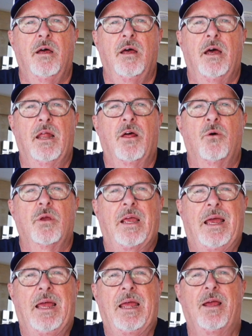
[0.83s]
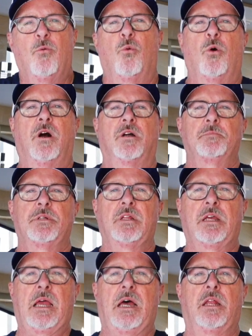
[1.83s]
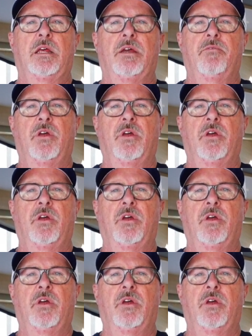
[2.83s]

Hello, gang. Welcome to the Galley of